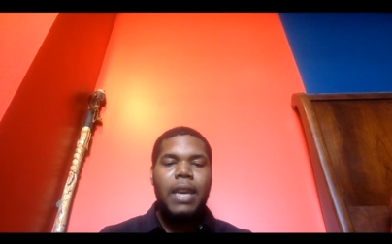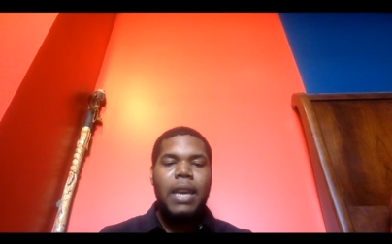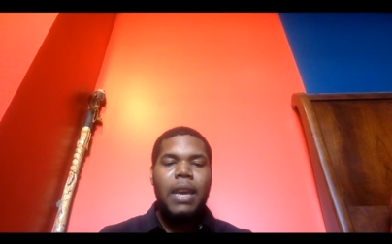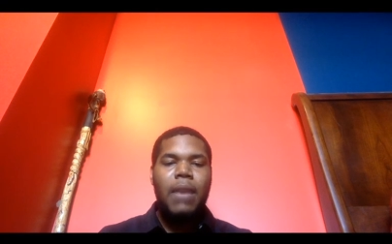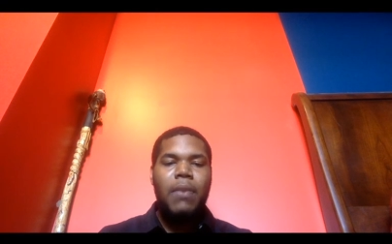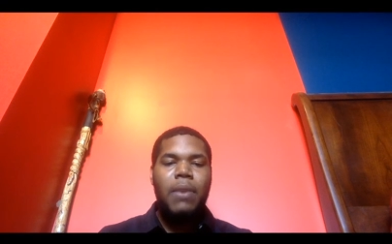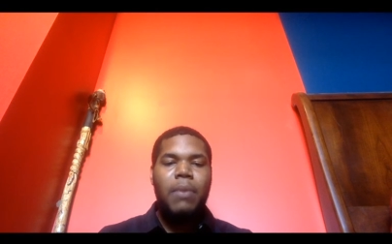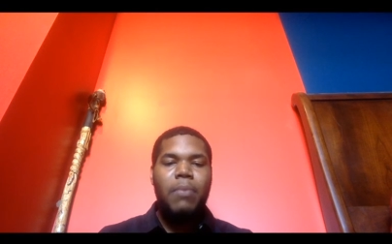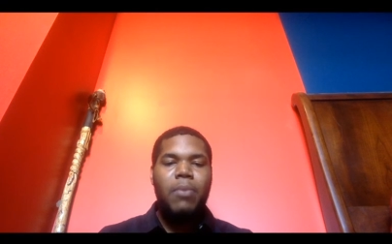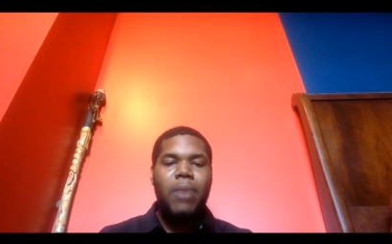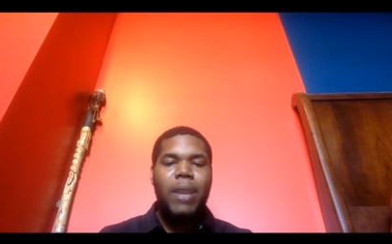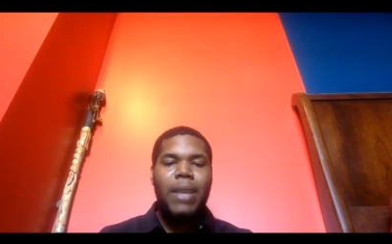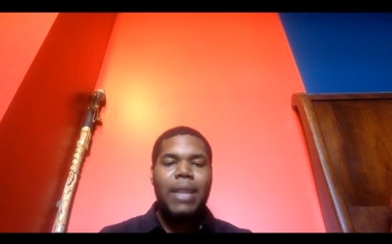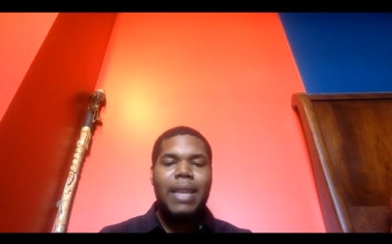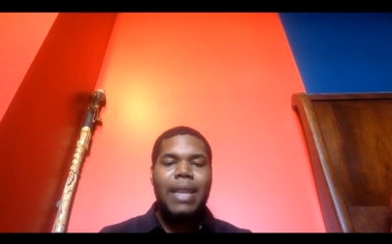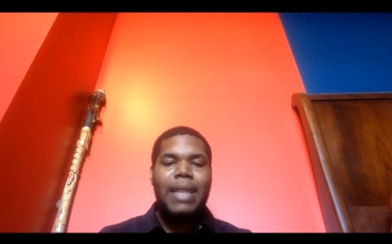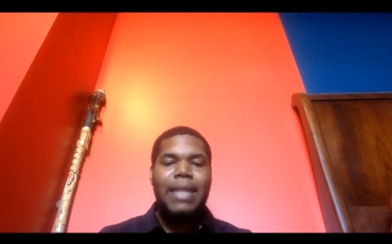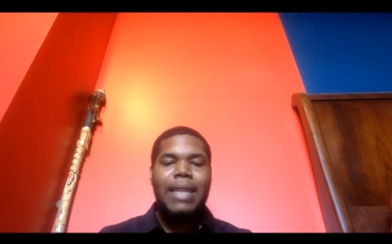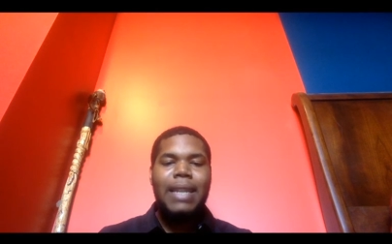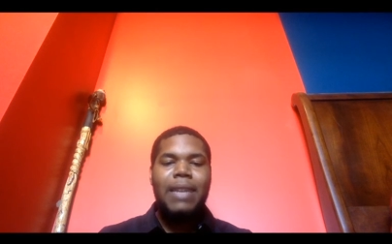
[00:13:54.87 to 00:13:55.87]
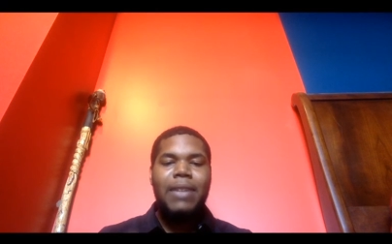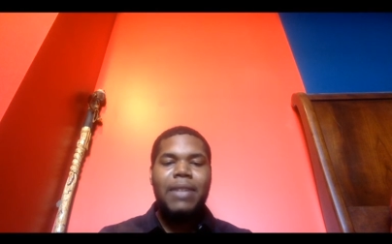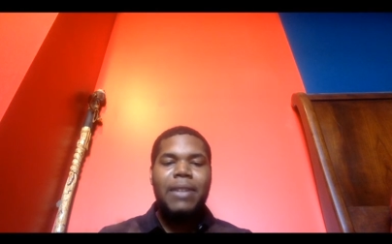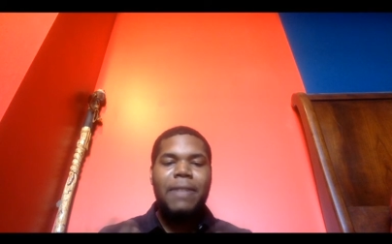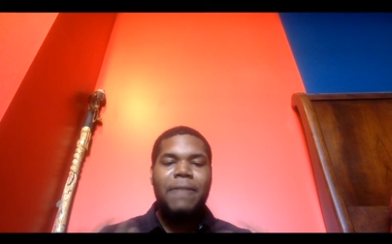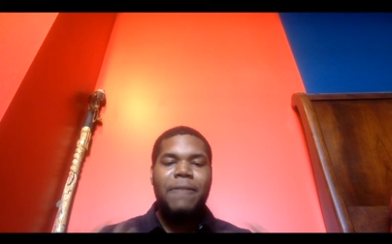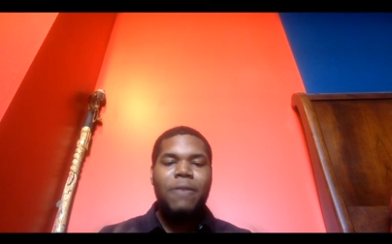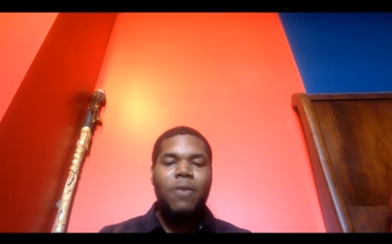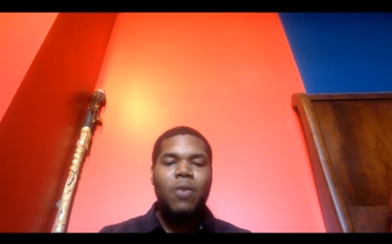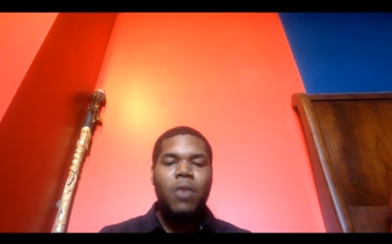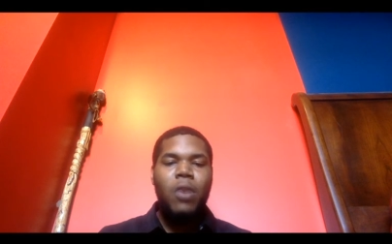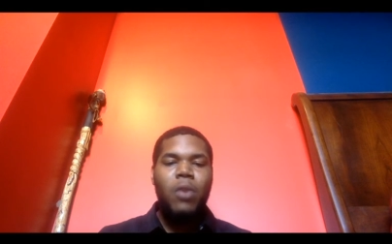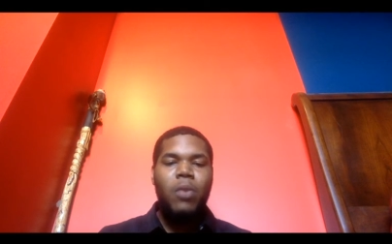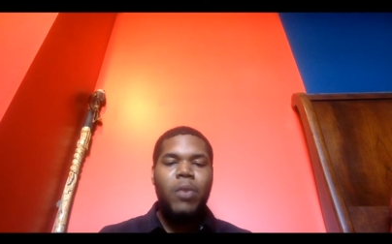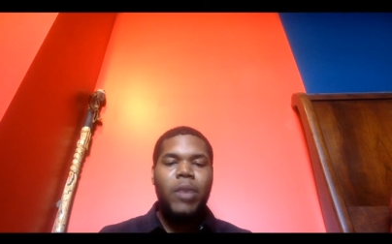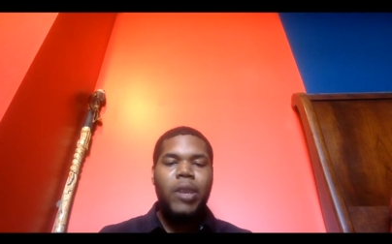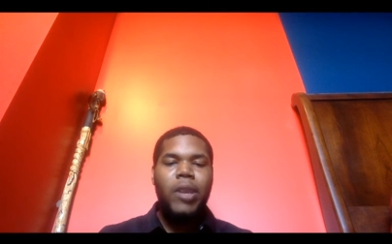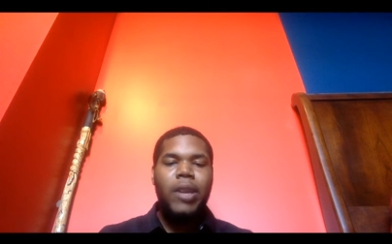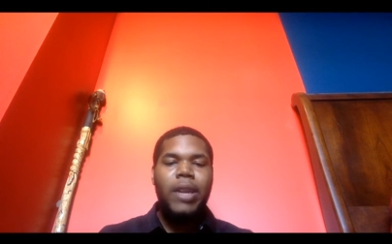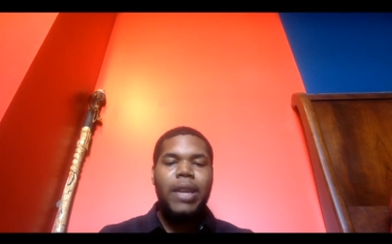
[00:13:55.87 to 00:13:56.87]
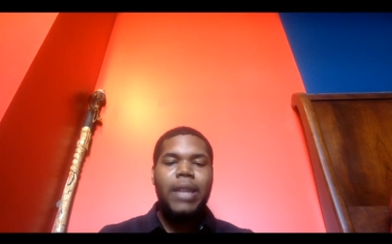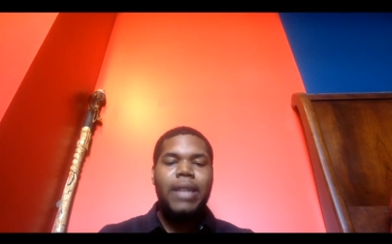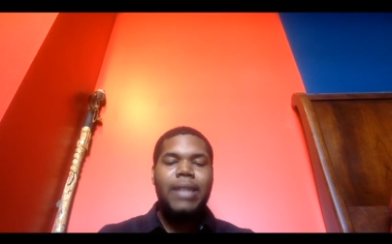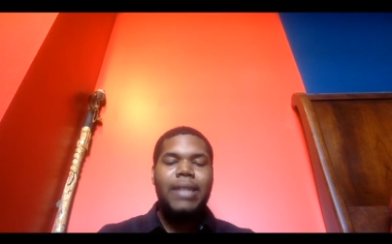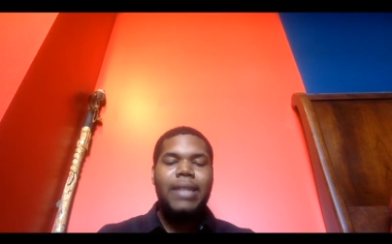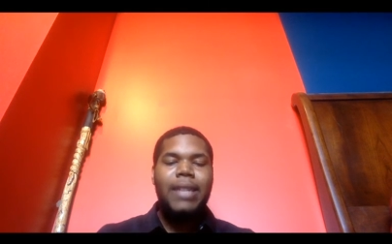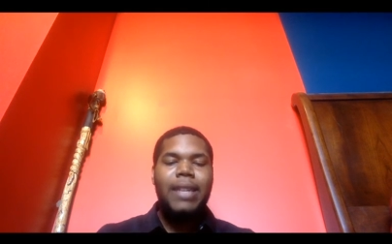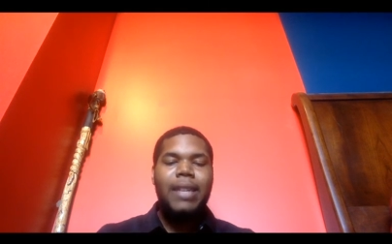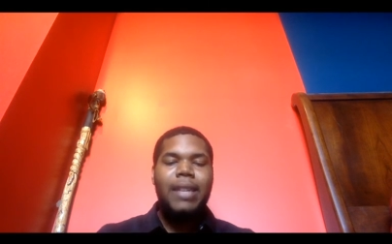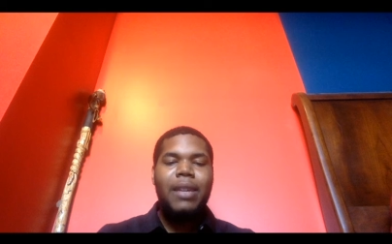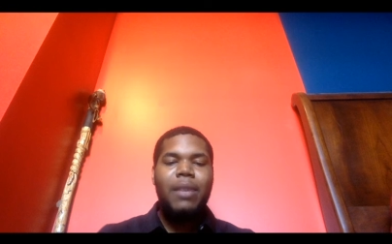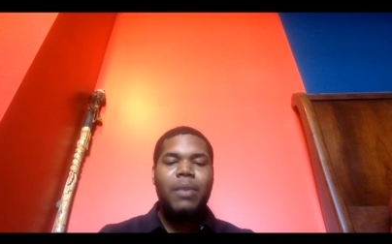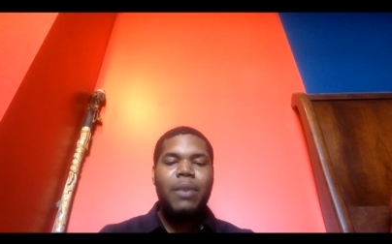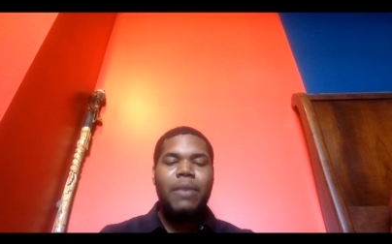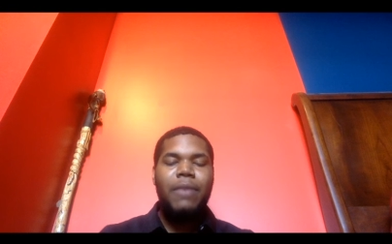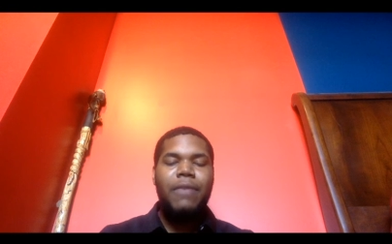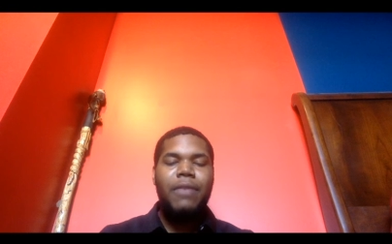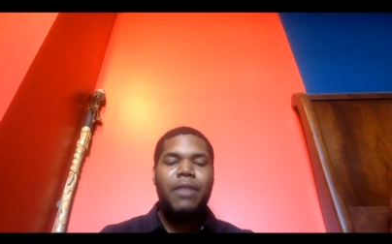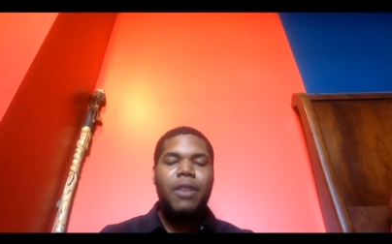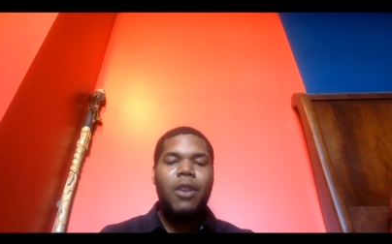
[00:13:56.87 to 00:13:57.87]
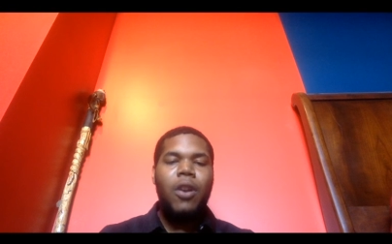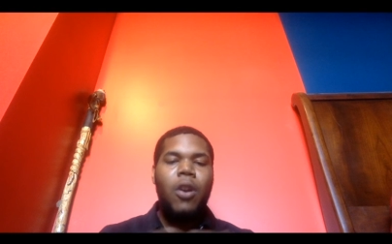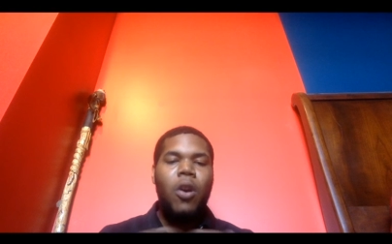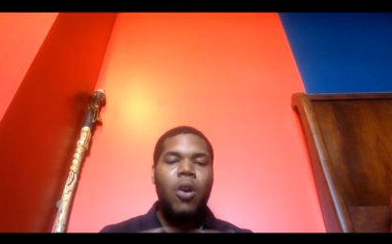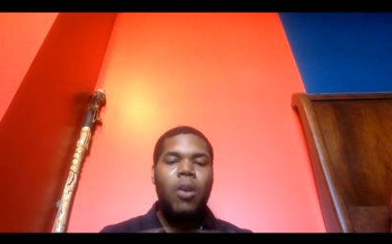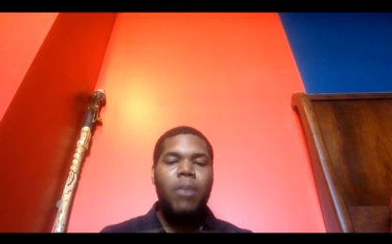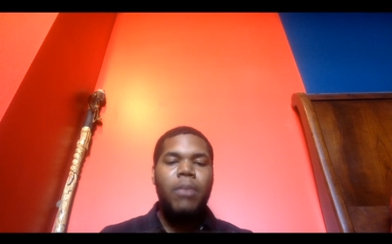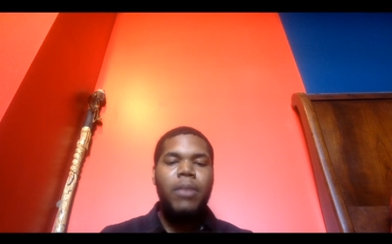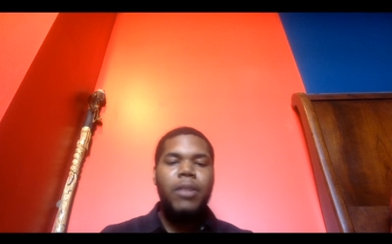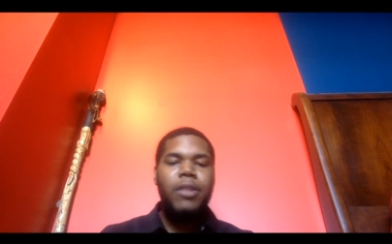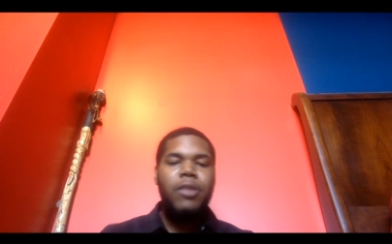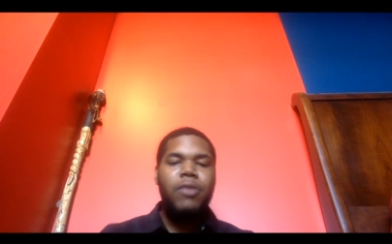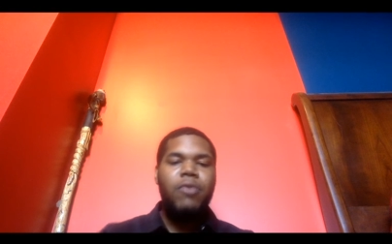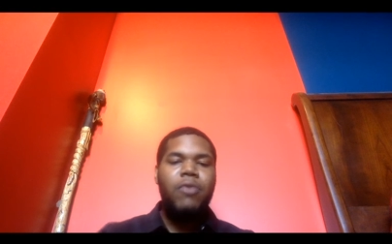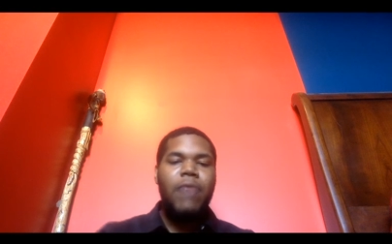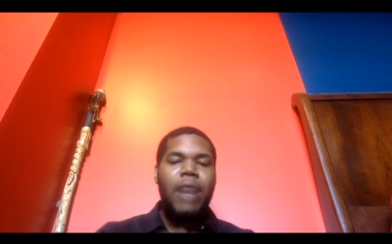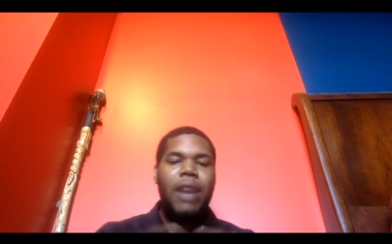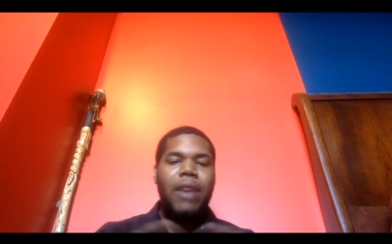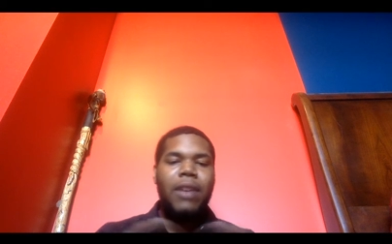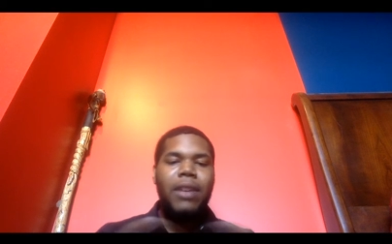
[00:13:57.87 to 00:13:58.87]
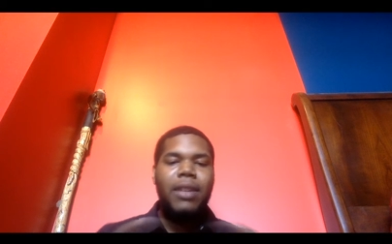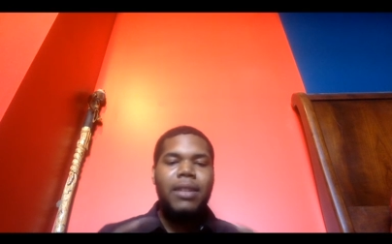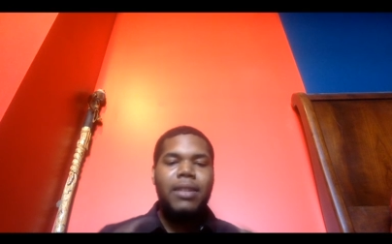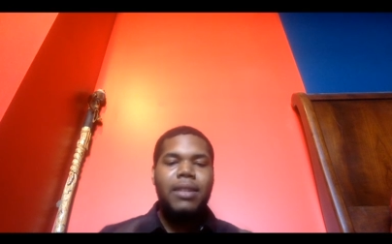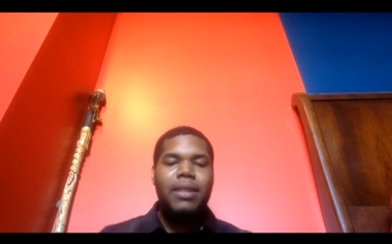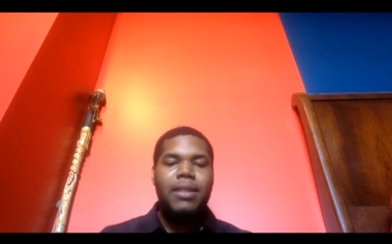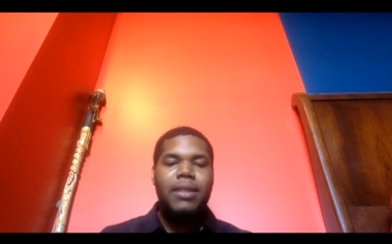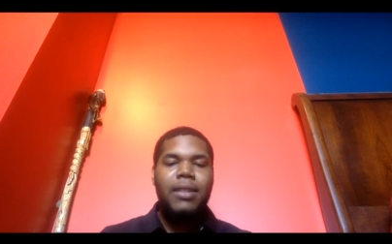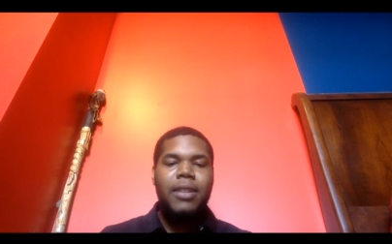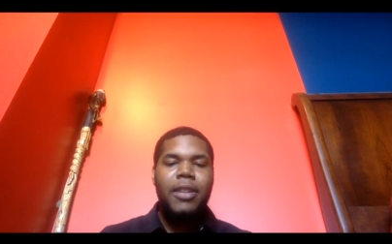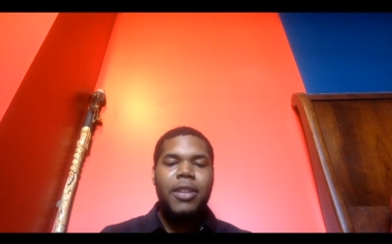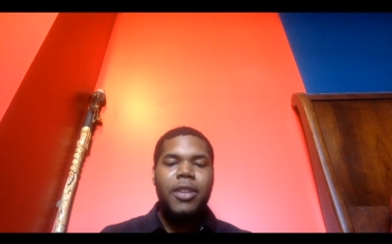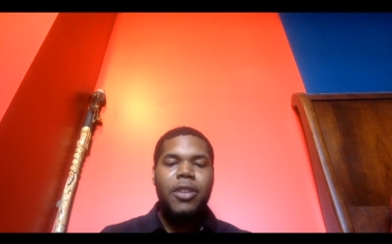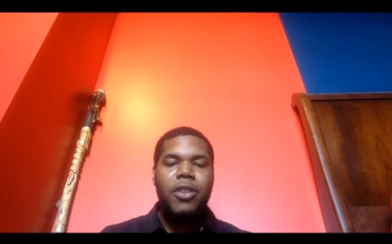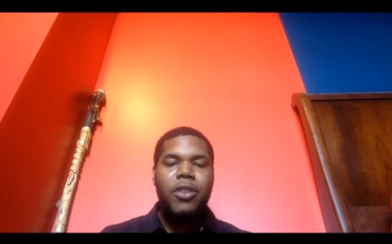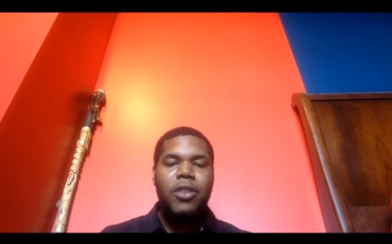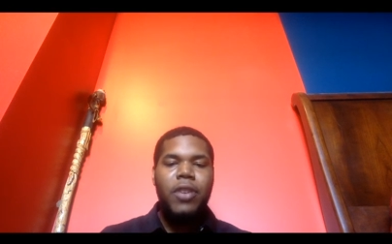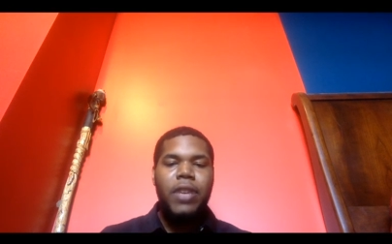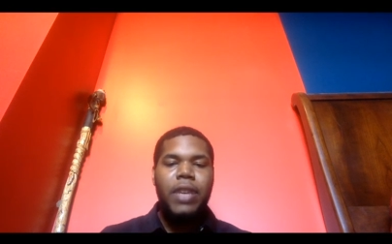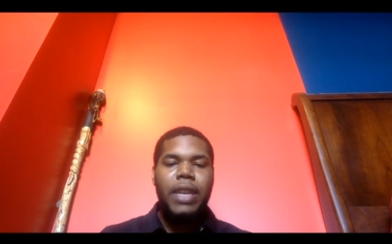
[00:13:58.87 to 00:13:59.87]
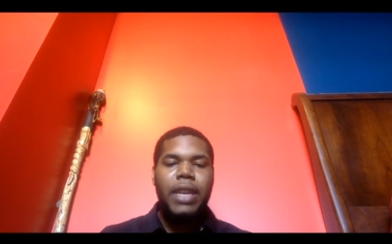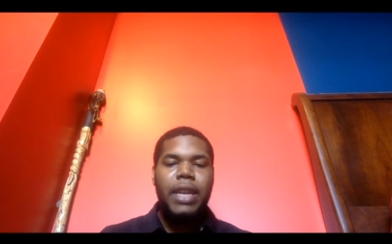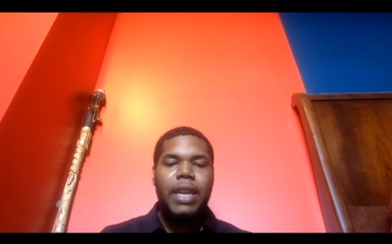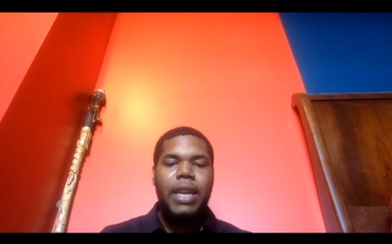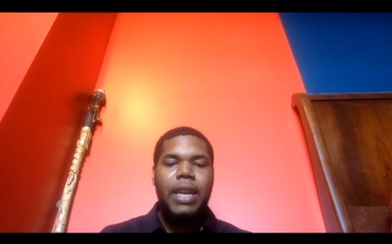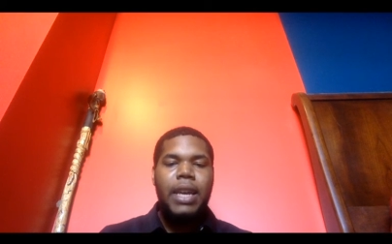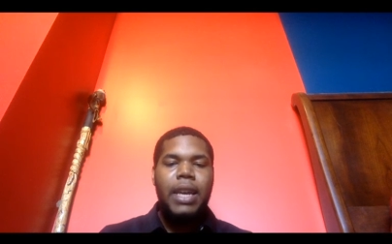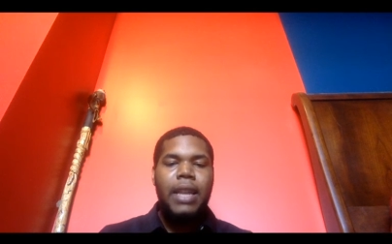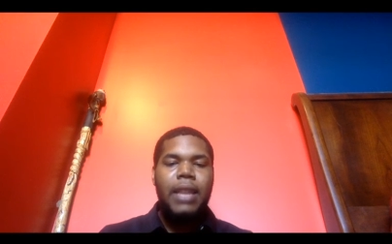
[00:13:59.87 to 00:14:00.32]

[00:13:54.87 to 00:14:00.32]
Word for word: And we break that down to four, where it is dealing with the home, the surroundings, the security,